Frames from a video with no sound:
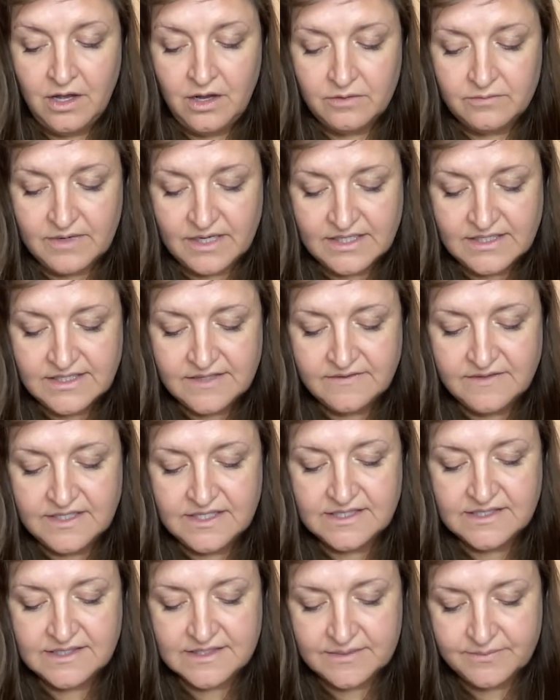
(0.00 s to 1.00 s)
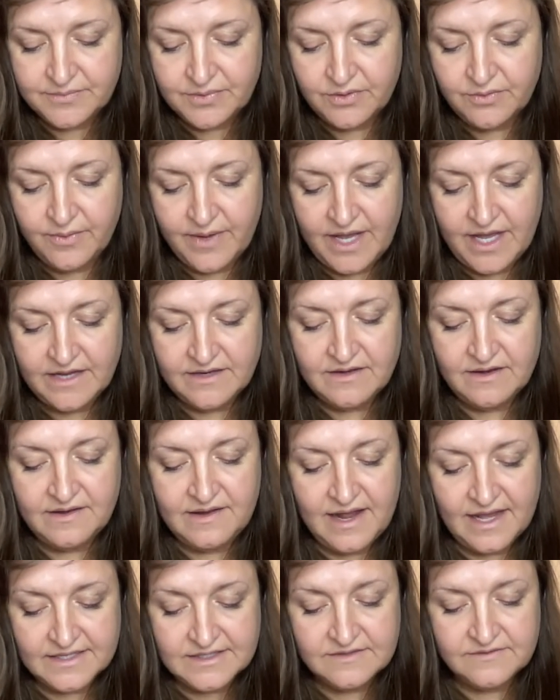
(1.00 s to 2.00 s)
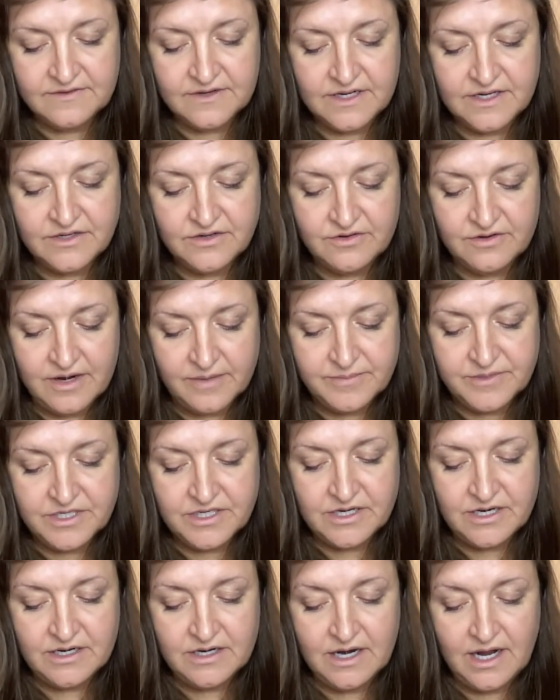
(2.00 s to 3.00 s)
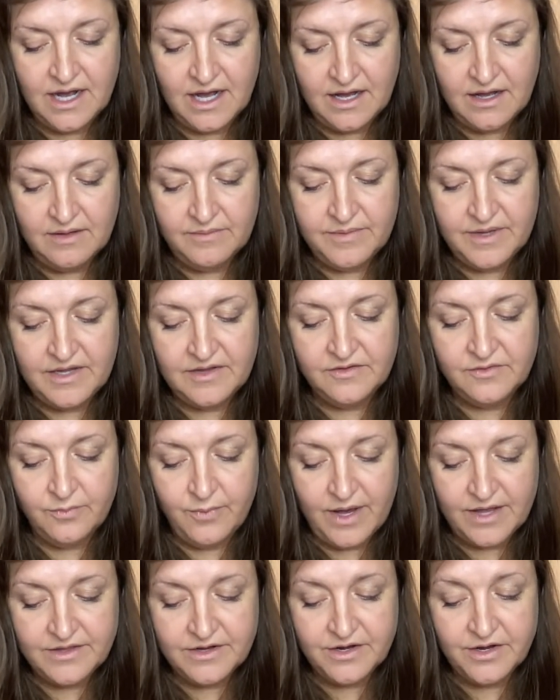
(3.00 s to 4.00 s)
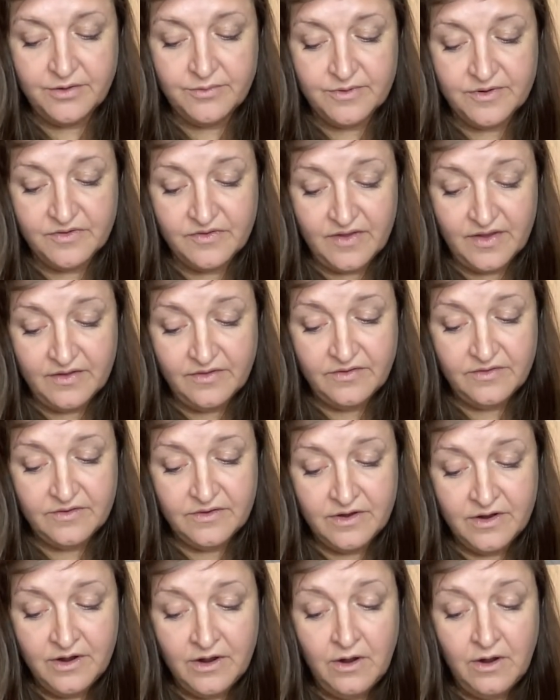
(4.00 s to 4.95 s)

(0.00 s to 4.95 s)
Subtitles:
Relatively simple way to test for interruption in a hub is whether you resist